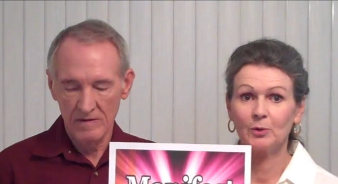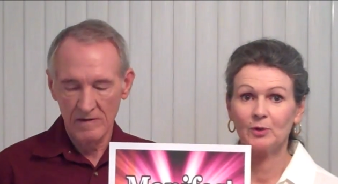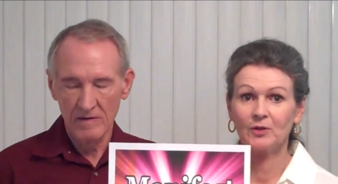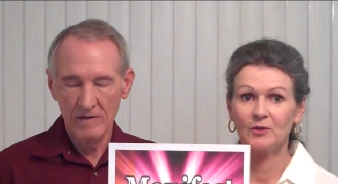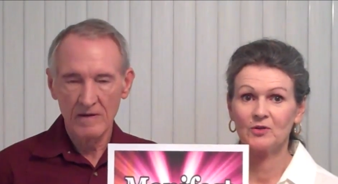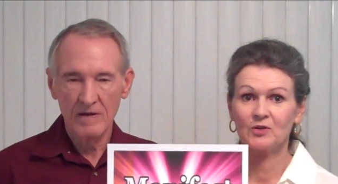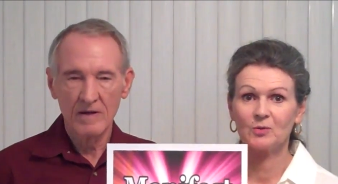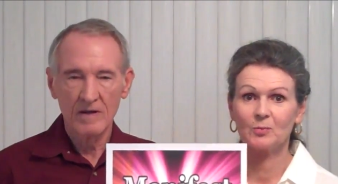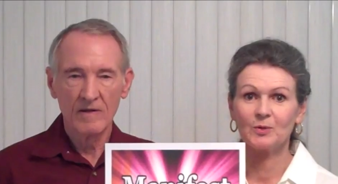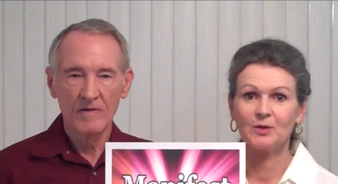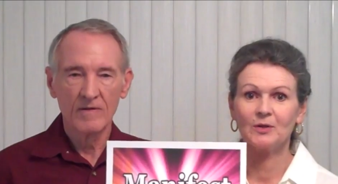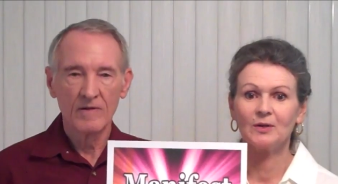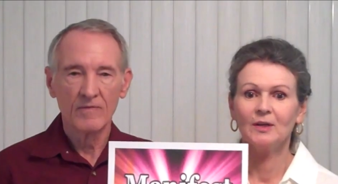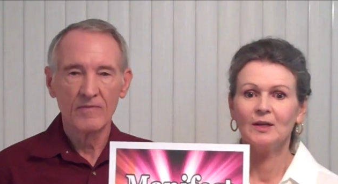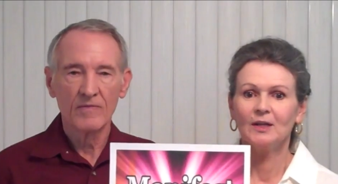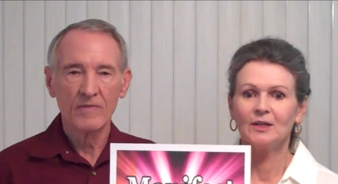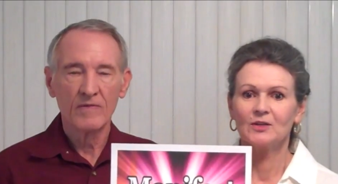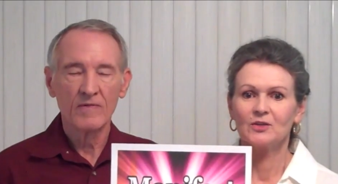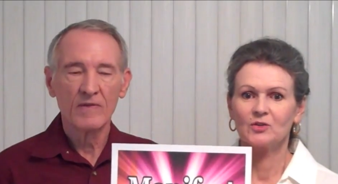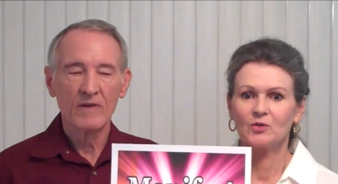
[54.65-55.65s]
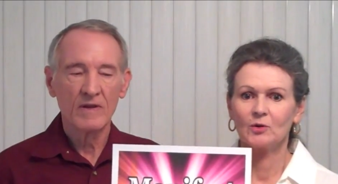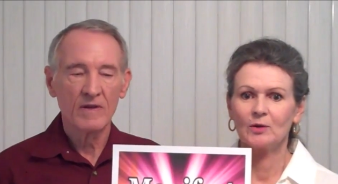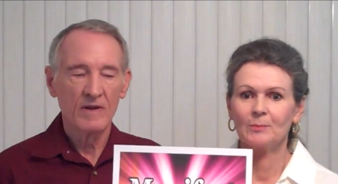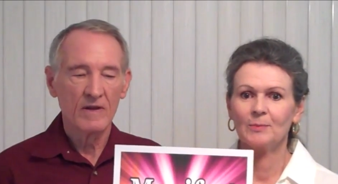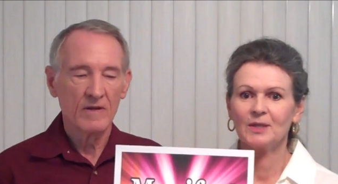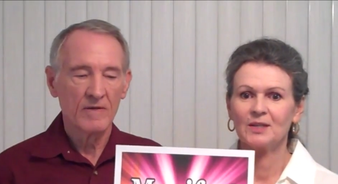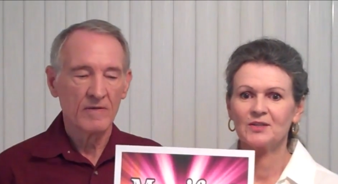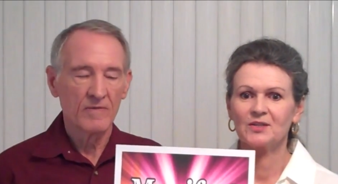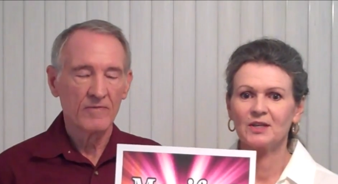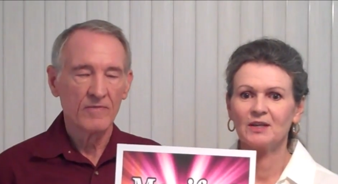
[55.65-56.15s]
Speaker 1: born of the Spirit. So he
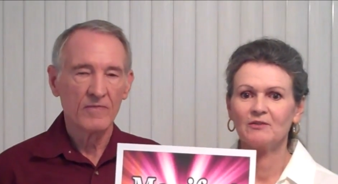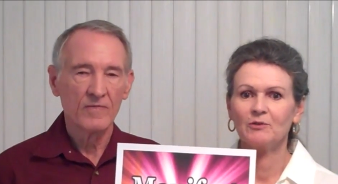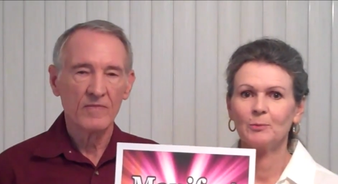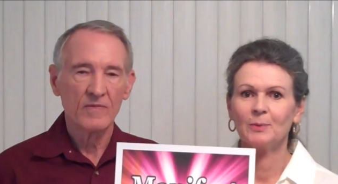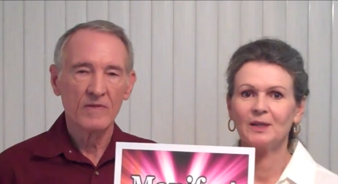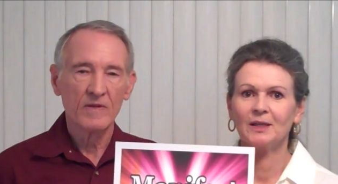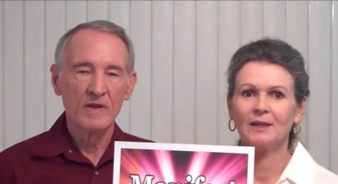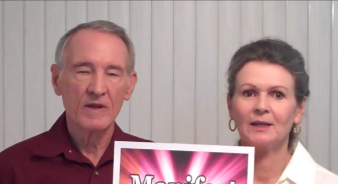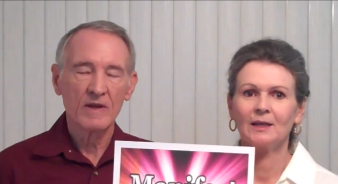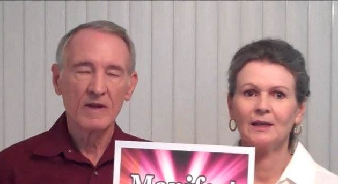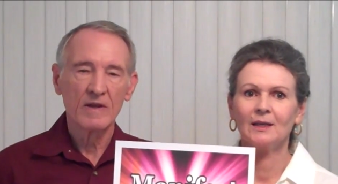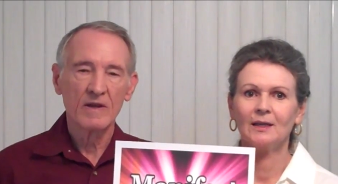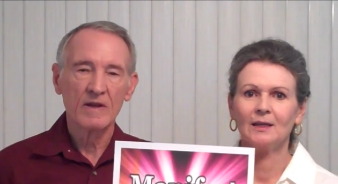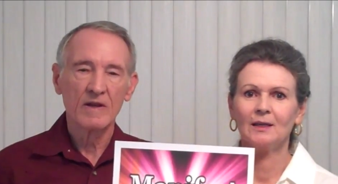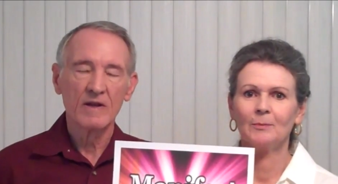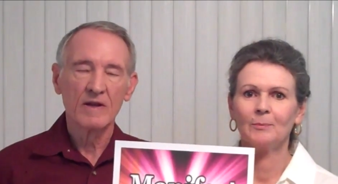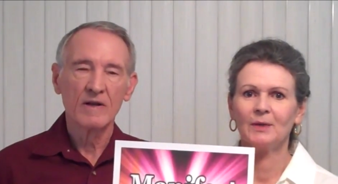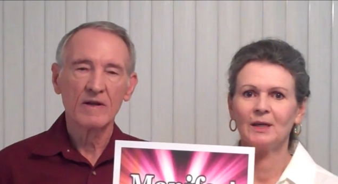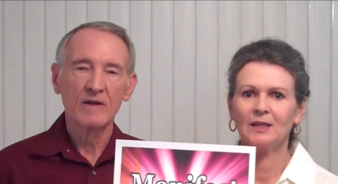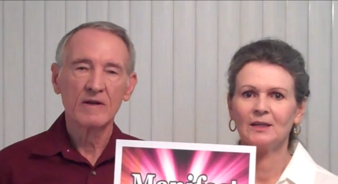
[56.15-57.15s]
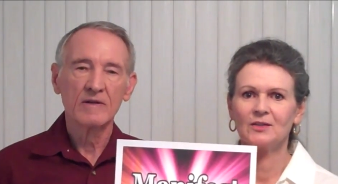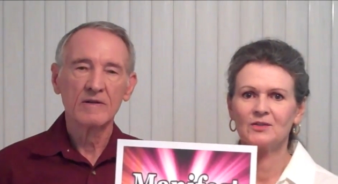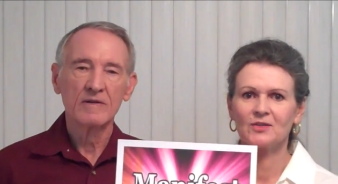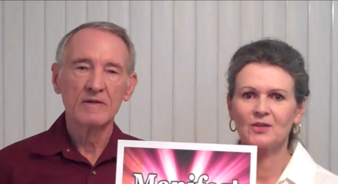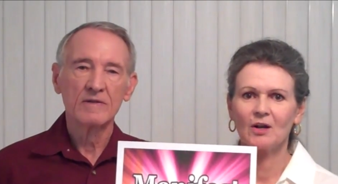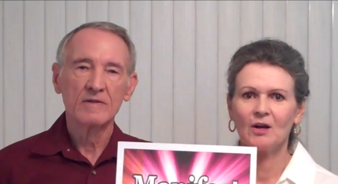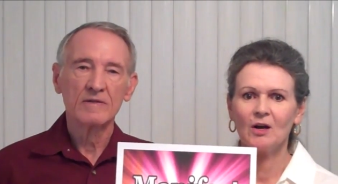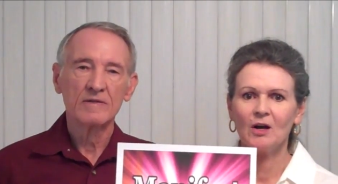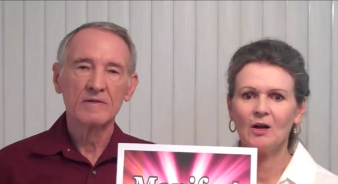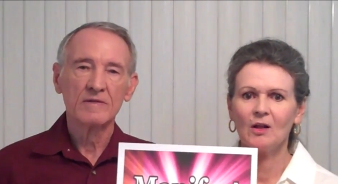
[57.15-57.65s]
mixed everybody in and made
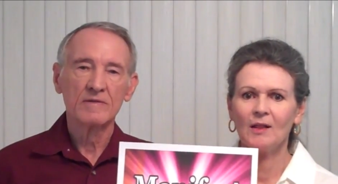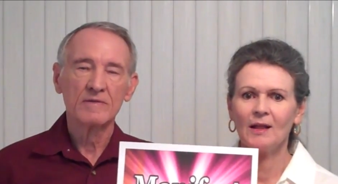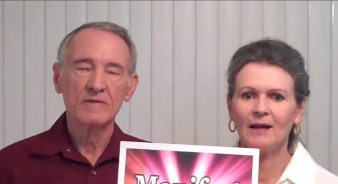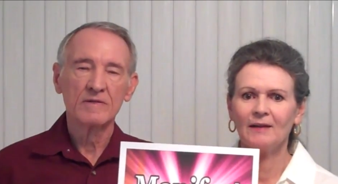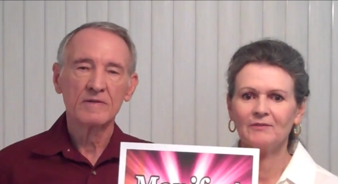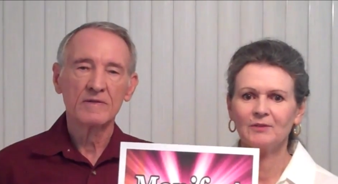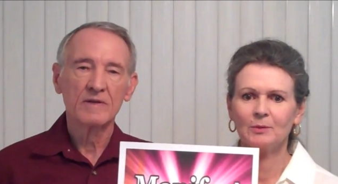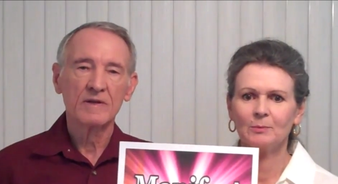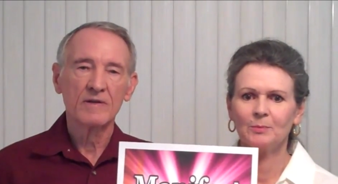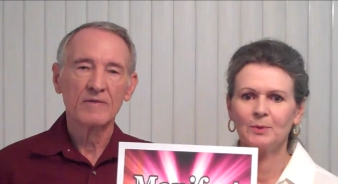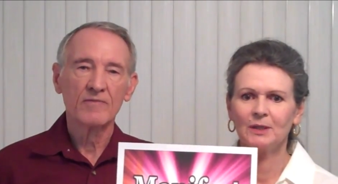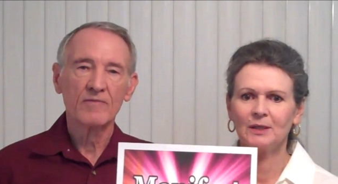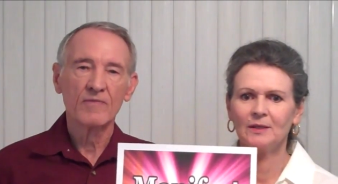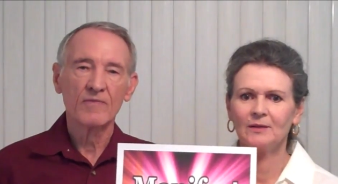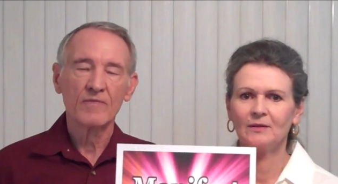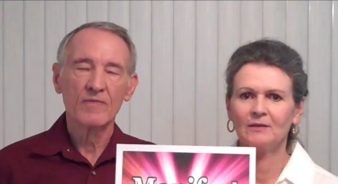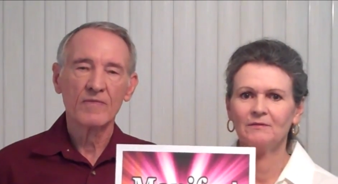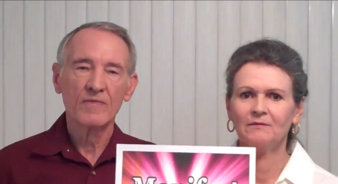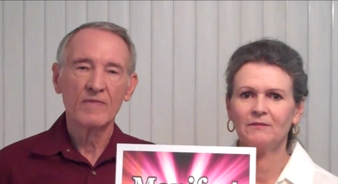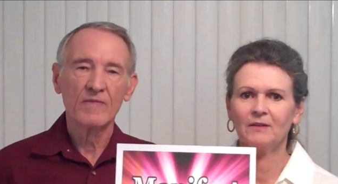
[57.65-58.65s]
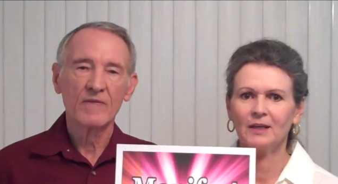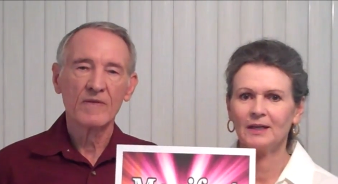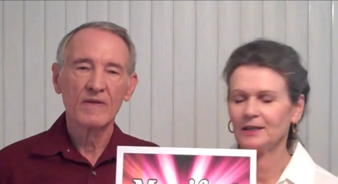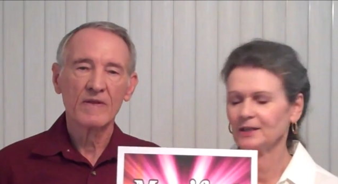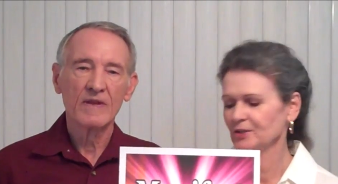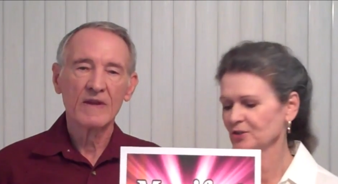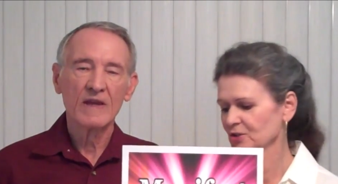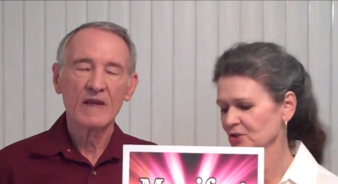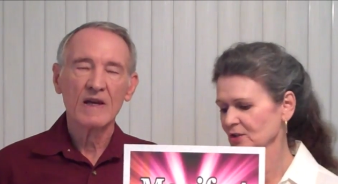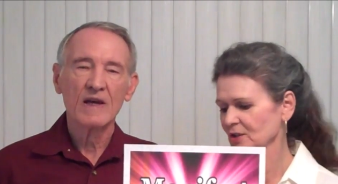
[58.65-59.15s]
us all have to be in the
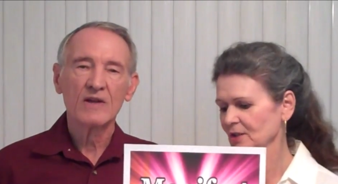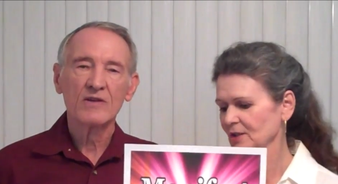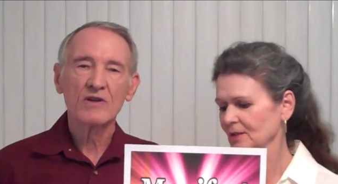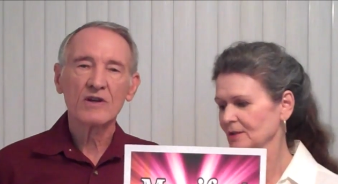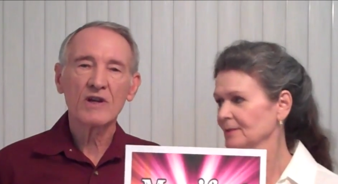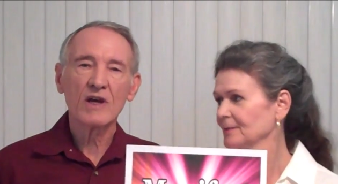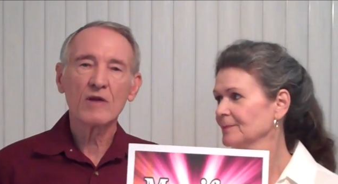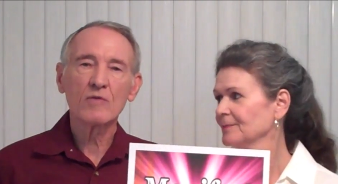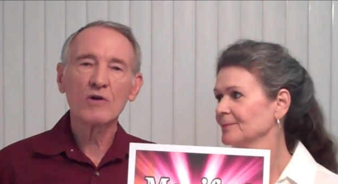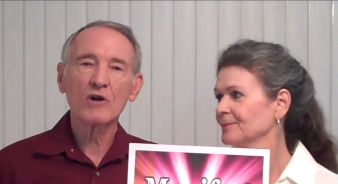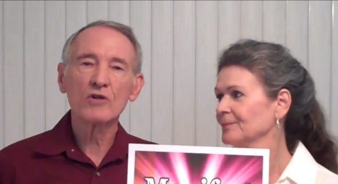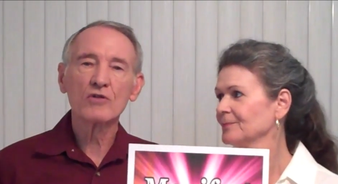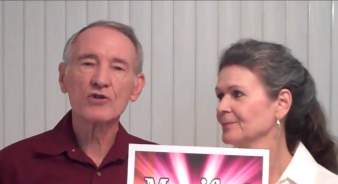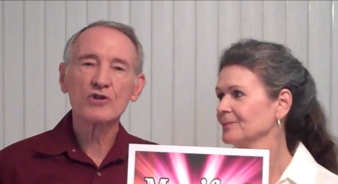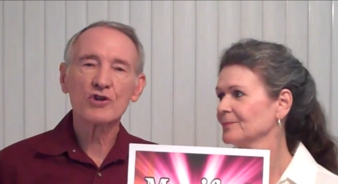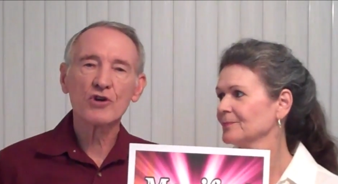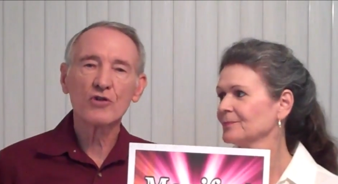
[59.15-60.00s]
flesh.
Speaker 2: Today we're going to